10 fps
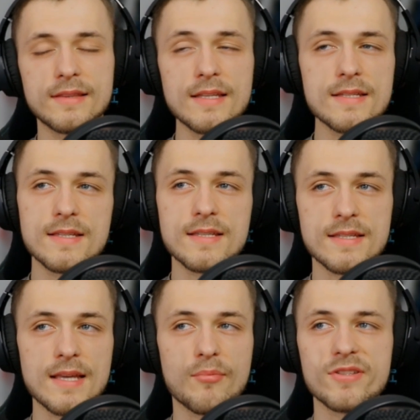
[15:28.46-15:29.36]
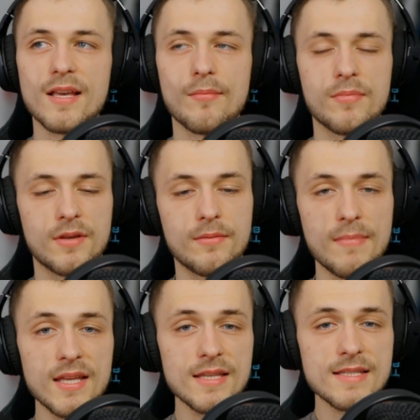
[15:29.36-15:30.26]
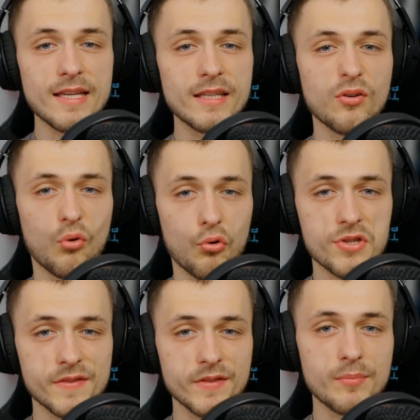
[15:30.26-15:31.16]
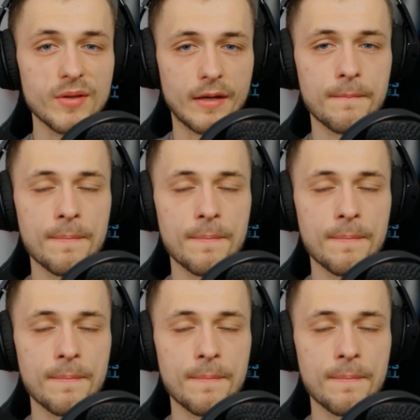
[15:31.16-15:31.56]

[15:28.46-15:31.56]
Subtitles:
this is a separate tip: meditating or sleeping.